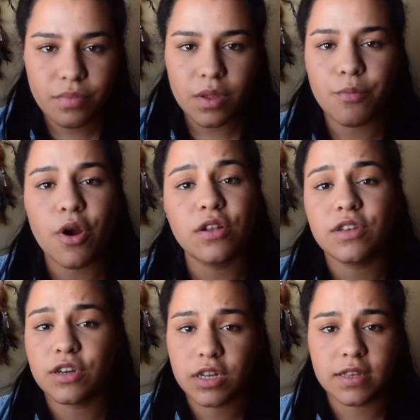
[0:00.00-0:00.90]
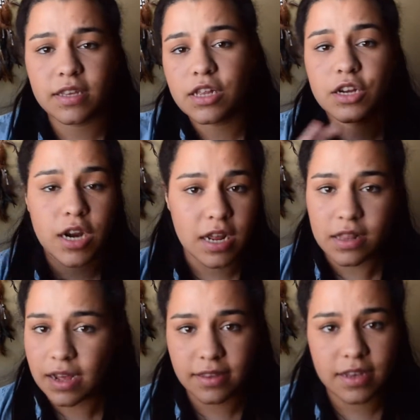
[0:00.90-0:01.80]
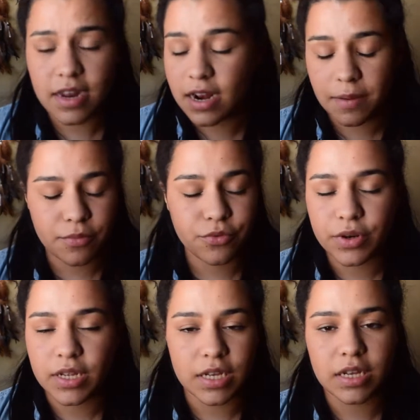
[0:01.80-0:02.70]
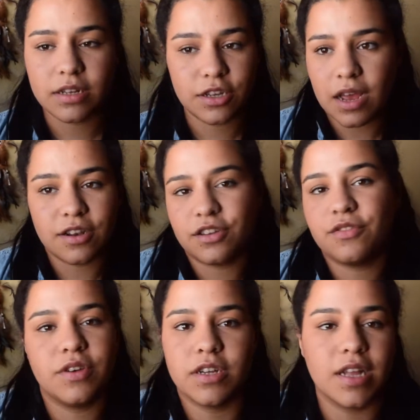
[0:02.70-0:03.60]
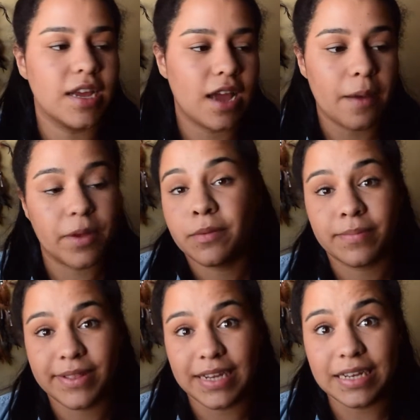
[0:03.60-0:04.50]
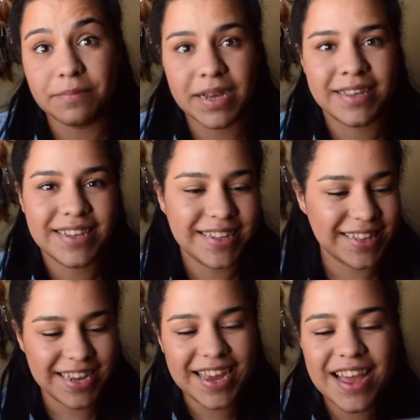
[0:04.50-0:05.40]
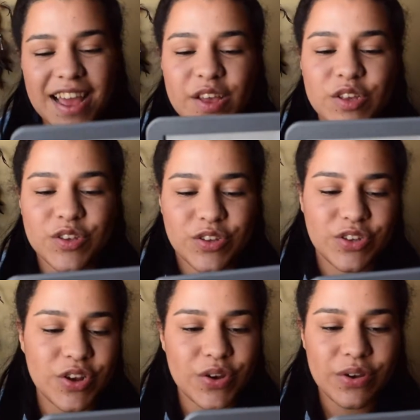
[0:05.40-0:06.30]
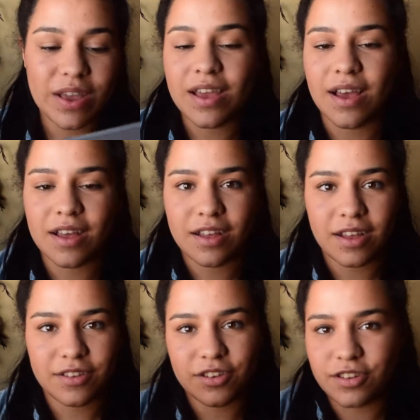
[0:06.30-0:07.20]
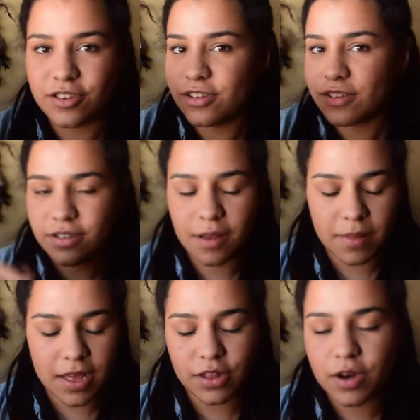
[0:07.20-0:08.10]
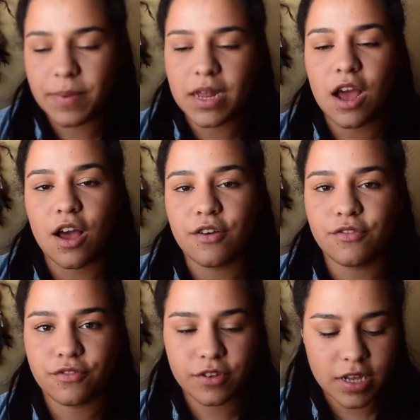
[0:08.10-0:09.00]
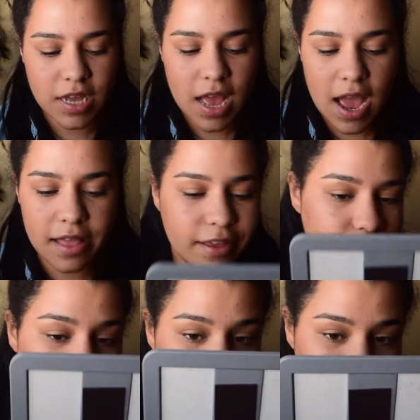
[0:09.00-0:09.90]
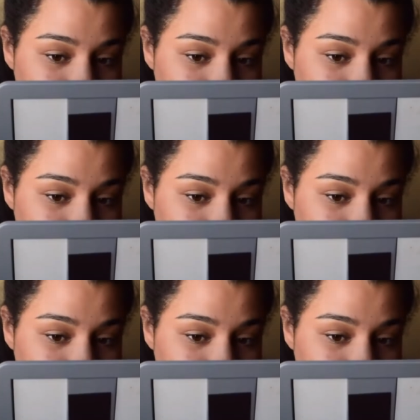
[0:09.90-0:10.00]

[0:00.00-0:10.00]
bronzer, concealer, and that's it, and I just feel like I'm complete basically. So yeah, I'll just apply a little bit of eyeliner.